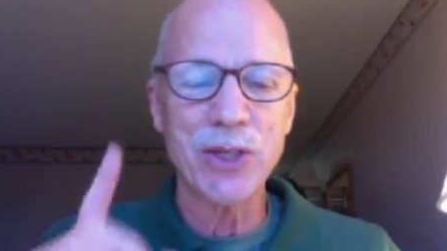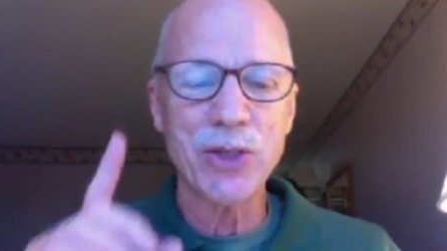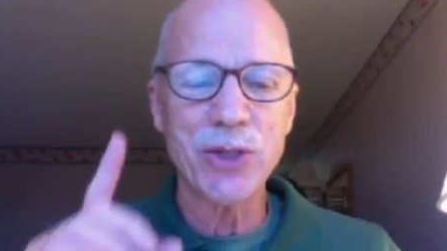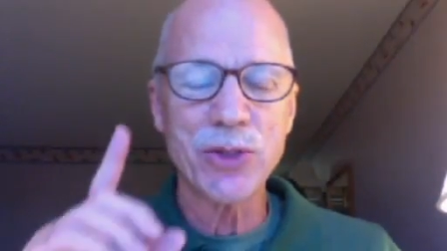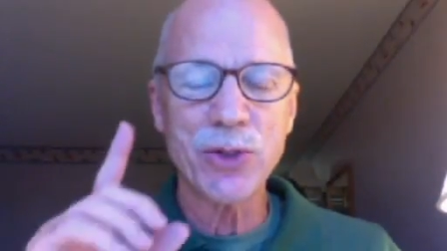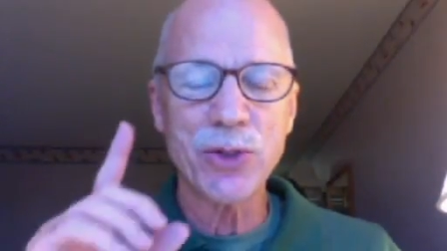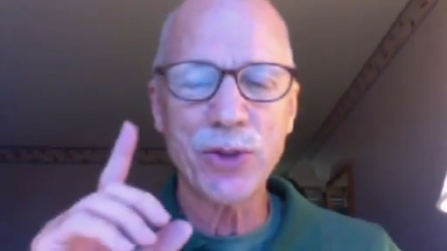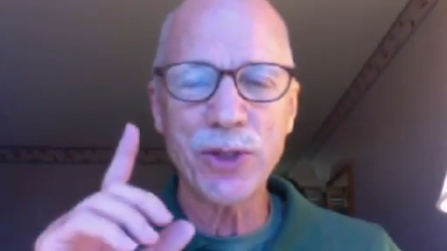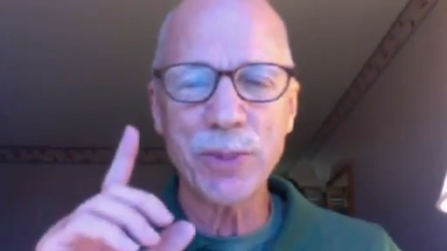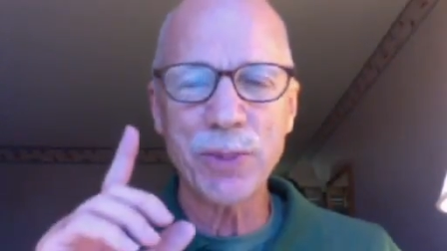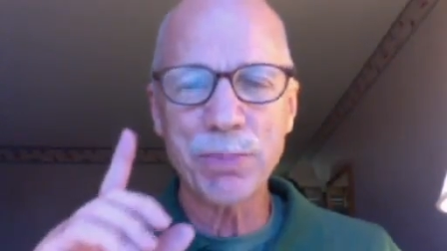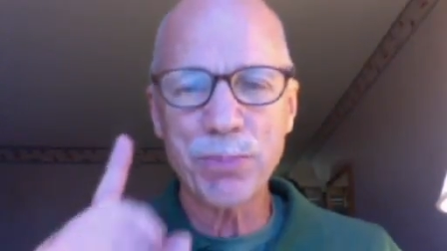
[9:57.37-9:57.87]

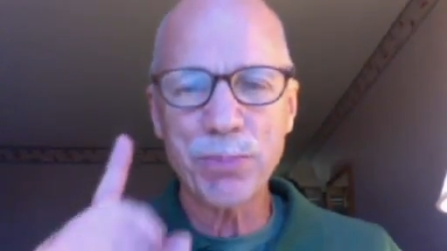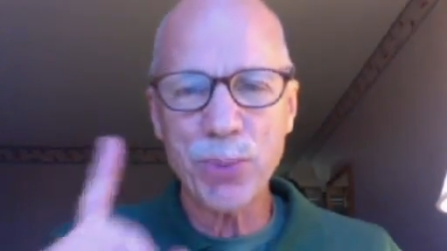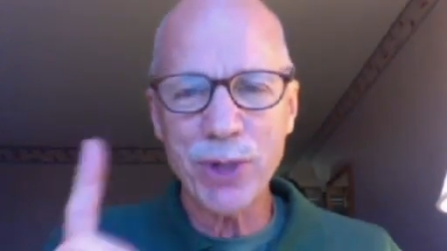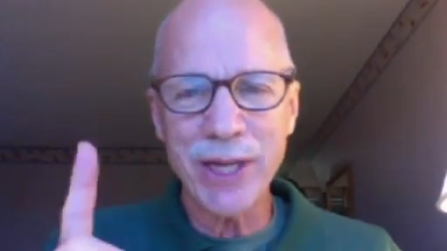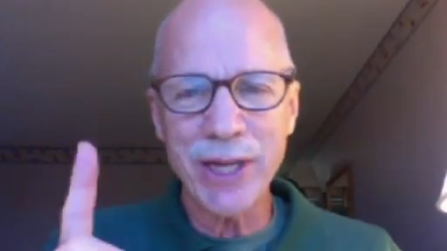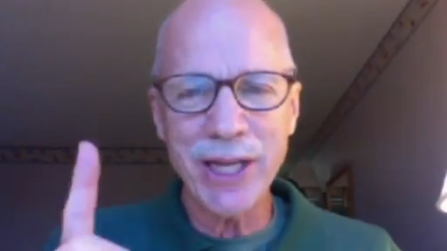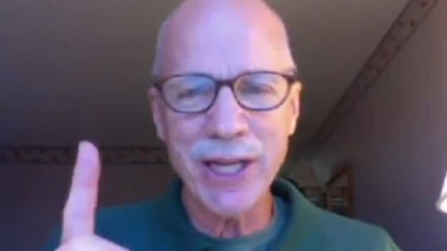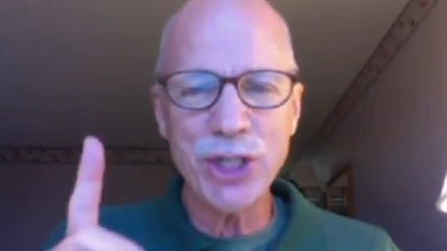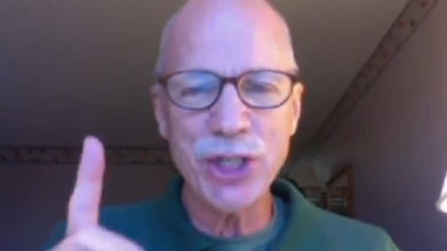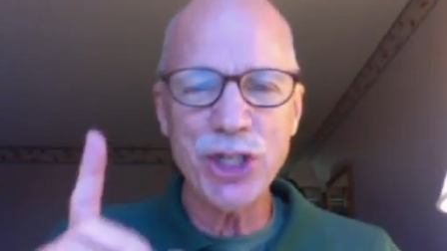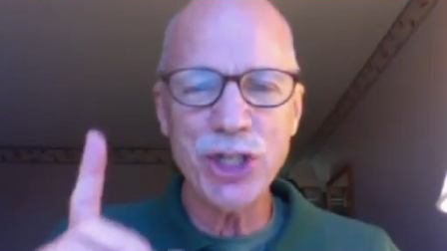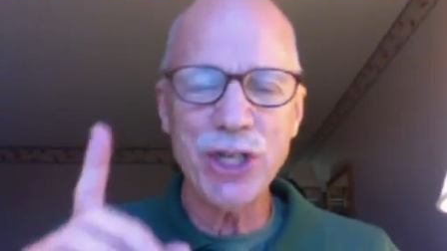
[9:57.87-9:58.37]
So the
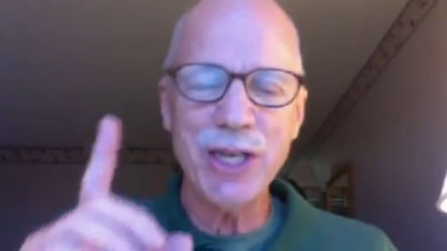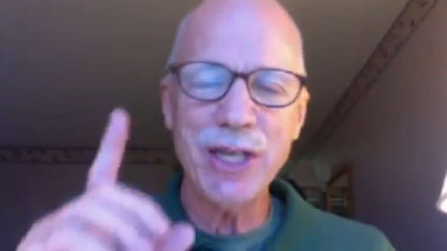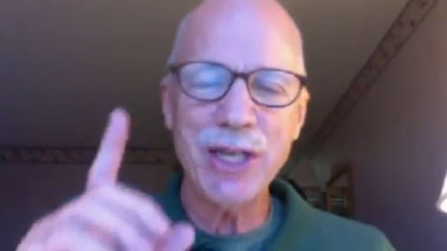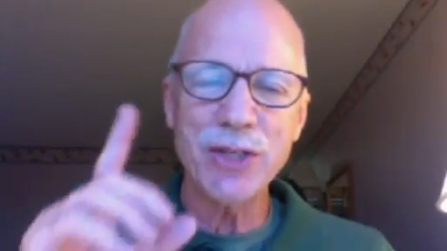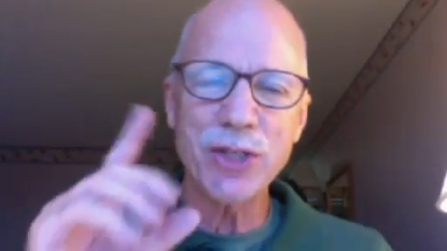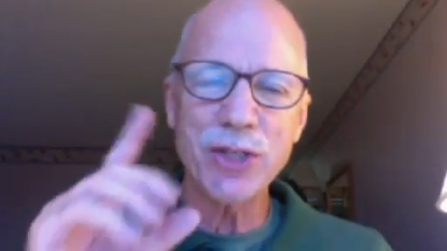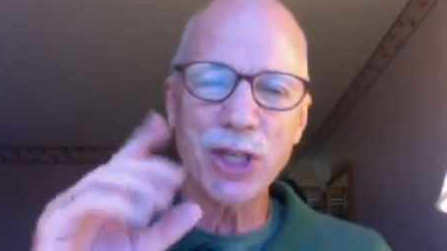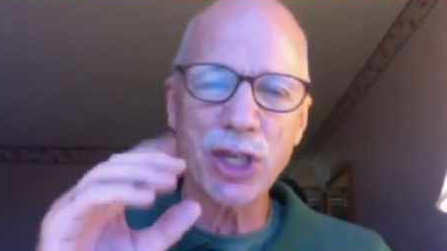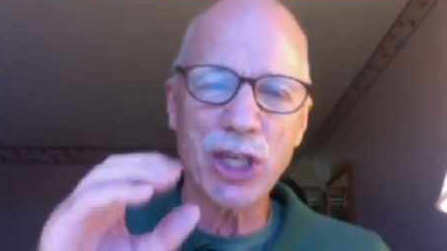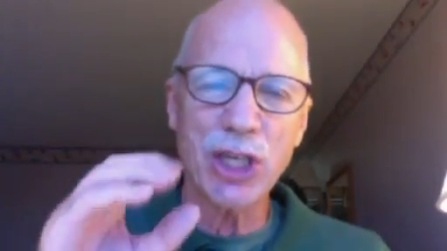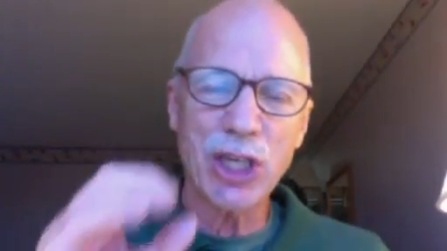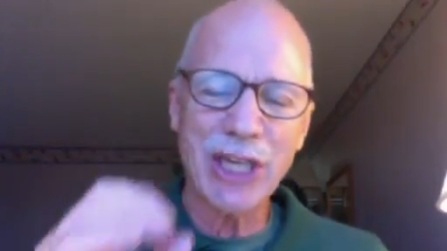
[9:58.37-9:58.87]
bridge
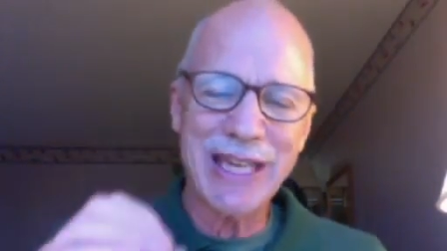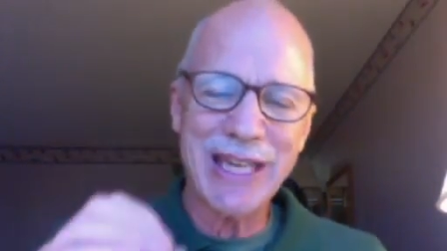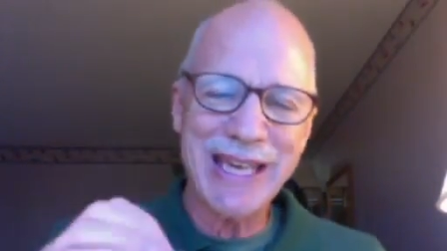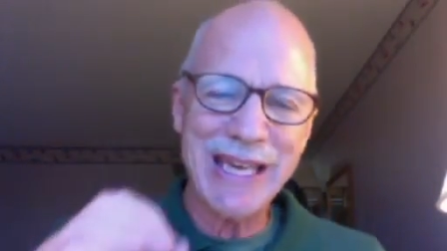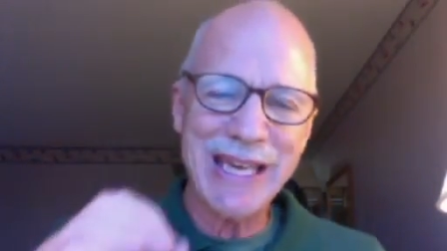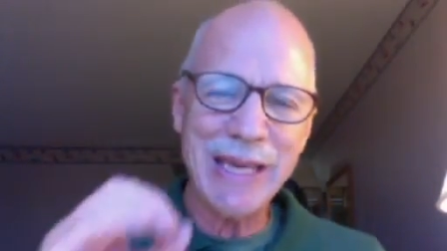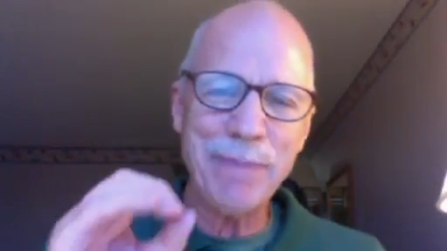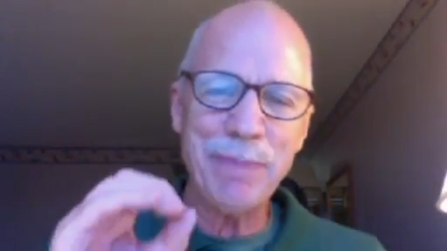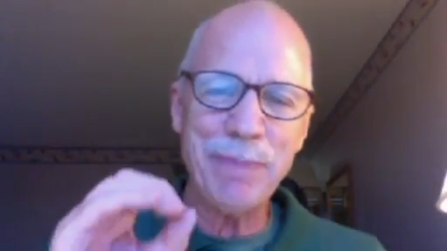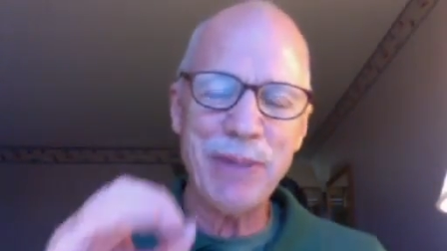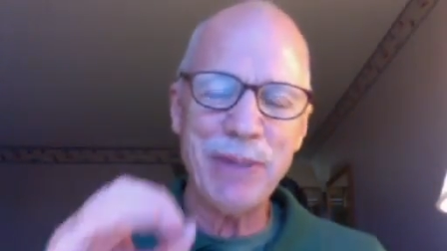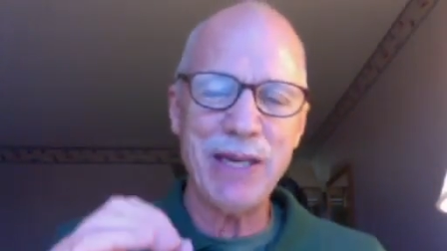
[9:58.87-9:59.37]
is a
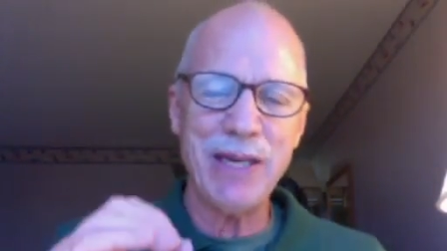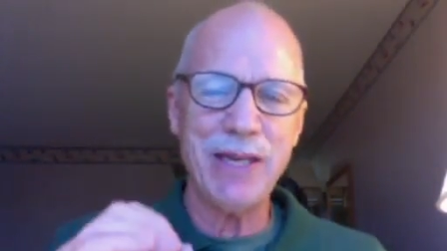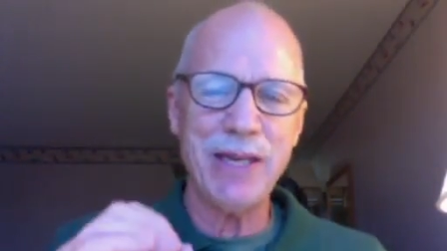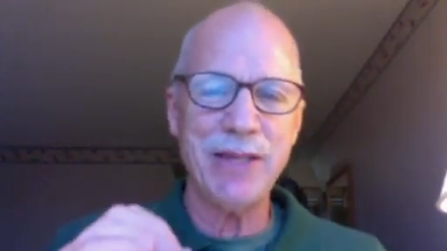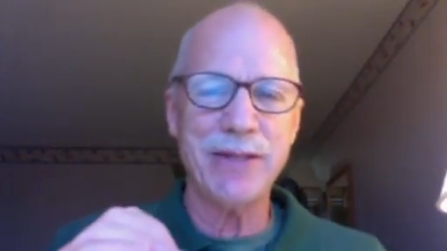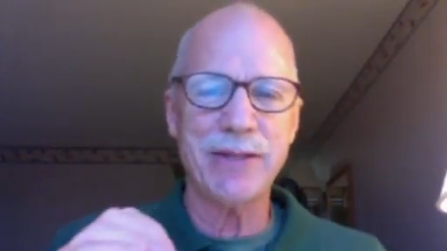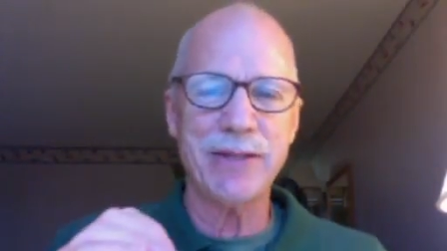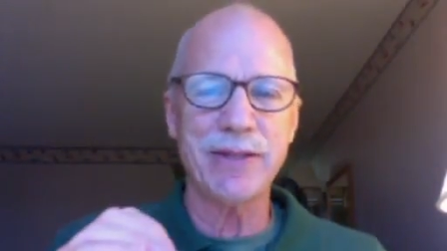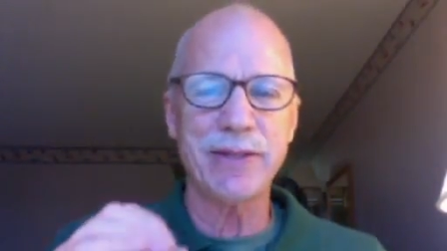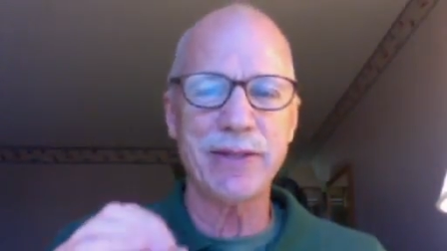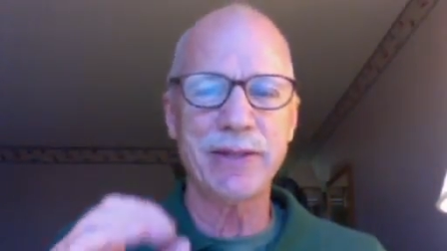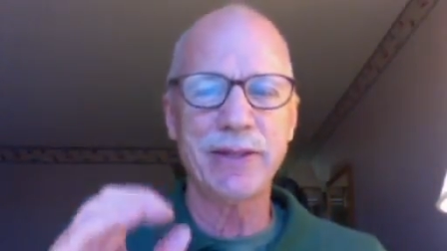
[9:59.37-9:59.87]
key
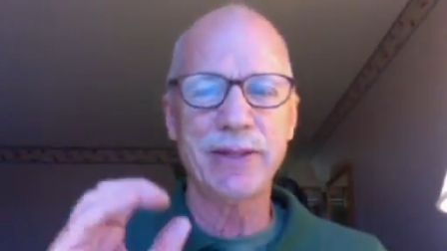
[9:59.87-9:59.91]
piece